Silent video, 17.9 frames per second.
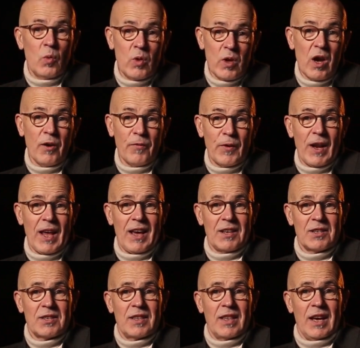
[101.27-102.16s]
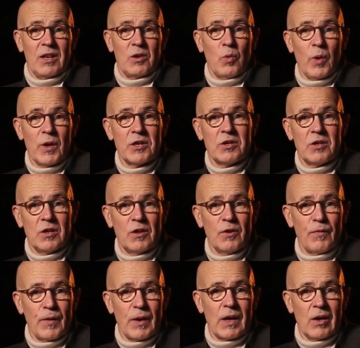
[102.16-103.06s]
We often ask that
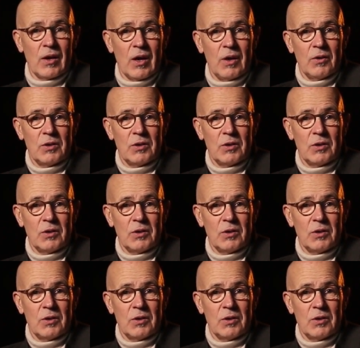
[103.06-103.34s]
question to figure